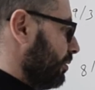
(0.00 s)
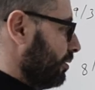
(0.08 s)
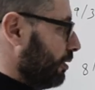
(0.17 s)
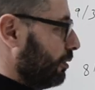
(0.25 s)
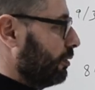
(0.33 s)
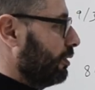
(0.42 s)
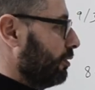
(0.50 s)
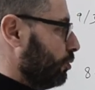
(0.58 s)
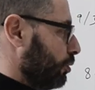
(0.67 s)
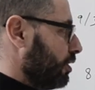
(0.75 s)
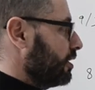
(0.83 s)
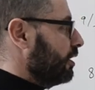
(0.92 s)
you know
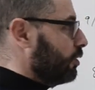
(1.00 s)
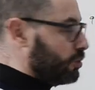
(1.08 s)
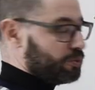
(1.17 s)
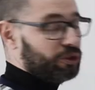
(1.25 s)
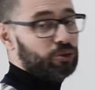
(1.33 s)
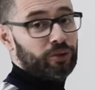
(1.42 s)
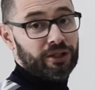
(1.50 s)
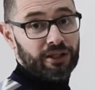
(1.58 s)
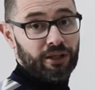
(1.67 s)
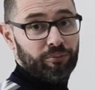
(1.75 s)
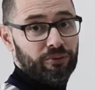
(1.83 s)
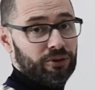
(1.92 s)
to distinguish between
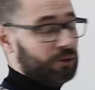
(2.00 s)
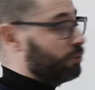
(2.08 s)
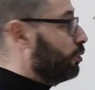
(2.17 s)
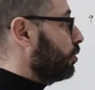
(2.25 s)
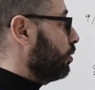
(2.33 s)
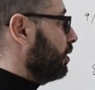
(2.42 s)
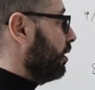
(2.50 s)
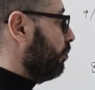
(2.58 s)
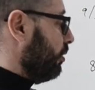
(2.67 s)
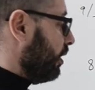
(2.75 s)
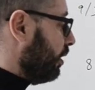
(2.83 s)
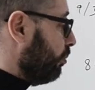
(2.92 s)
them we call
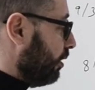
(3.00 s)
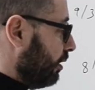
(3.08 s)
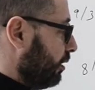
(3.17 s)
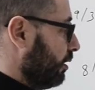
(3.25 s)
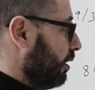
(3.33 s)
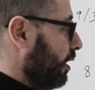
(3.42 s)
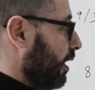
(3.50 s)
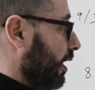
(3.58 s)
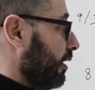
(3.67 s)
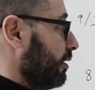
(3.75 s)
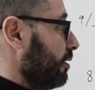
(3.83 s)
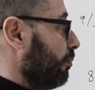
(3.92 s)
them ribbon
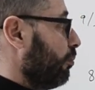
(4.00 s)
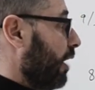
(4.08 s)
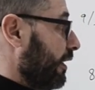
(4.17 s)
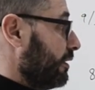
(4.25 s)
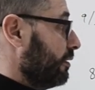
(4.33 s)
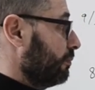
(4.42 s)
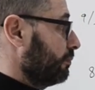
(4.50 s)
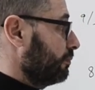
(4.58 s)
and blade